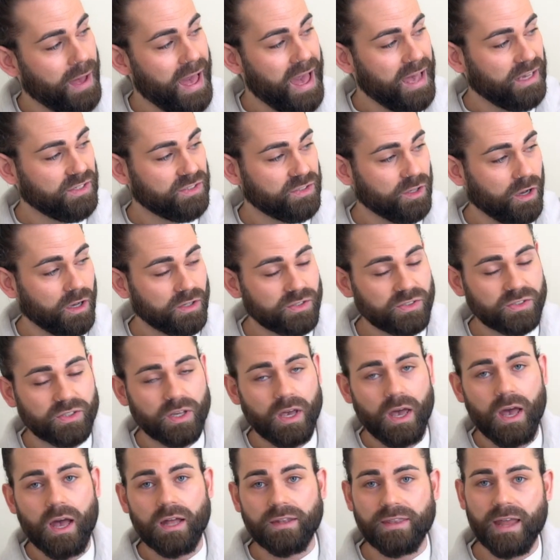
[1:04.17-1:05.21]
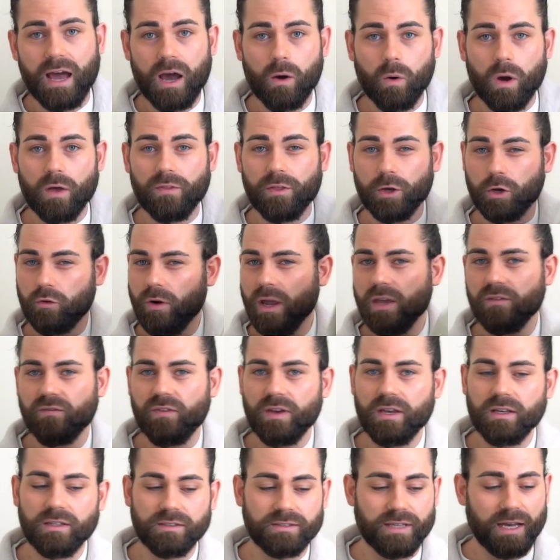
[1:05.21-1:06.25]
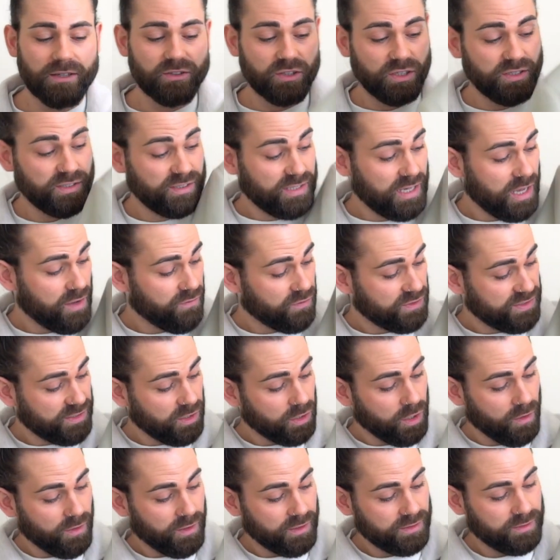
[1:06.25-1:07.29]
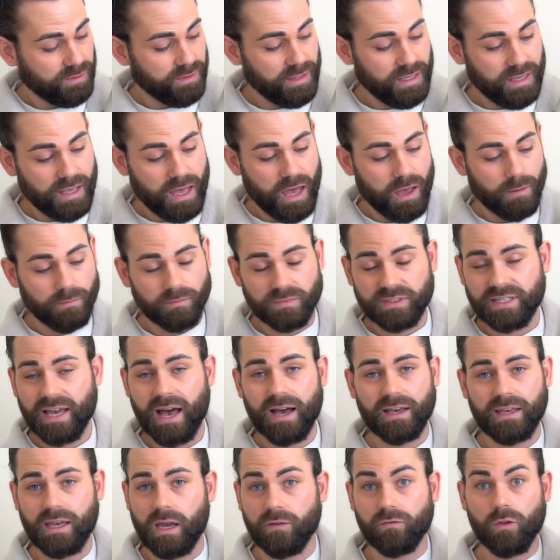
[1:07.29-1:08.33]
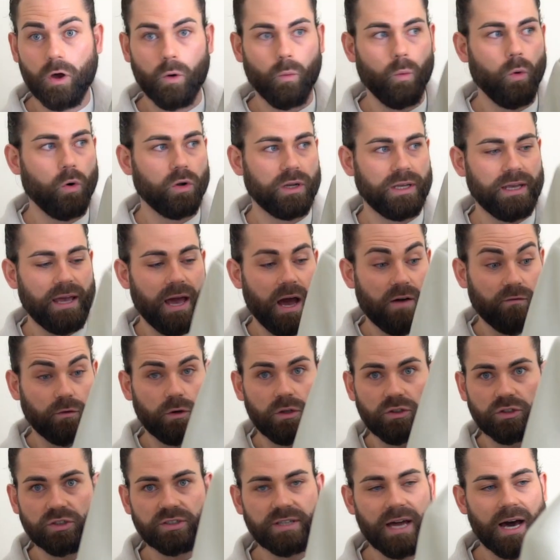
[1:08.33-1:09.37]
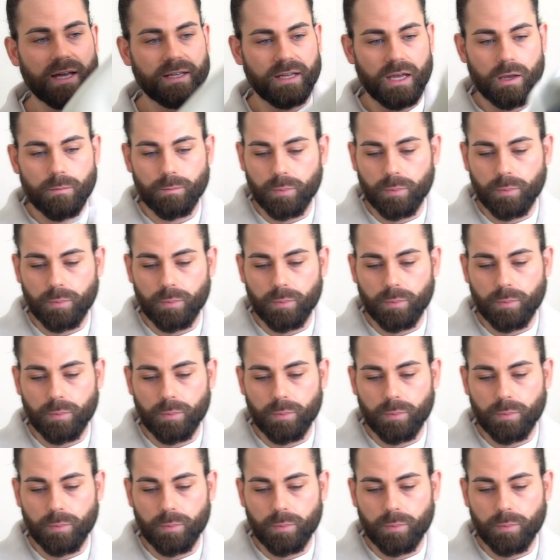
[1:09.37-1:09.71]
ASOS. Now, the great things, as you can see, I've still got the tag here, I've not worn it yet, I've only just had it,